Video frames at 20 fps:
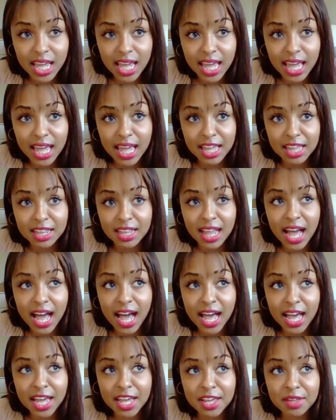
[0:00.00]
And
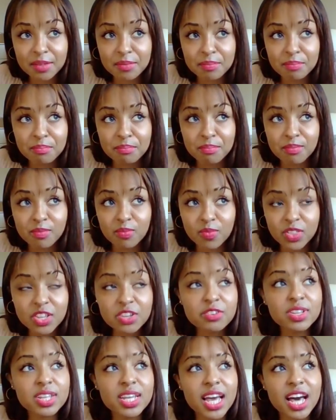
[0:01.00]
I
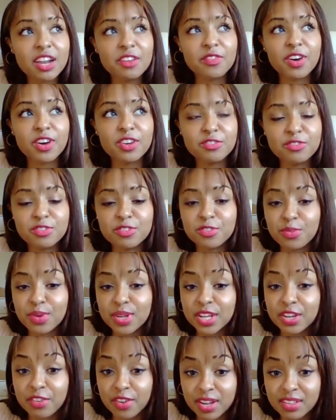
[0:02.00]
literally, out of
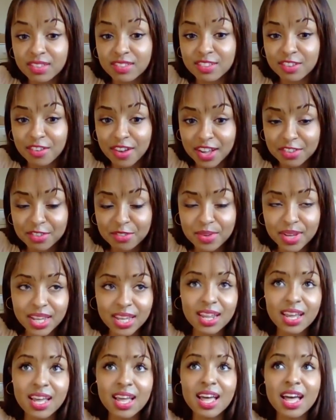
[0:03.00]
120 credits to
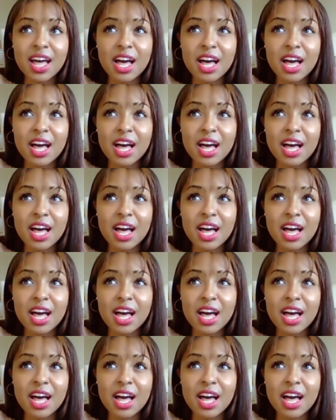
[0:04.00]
graduate,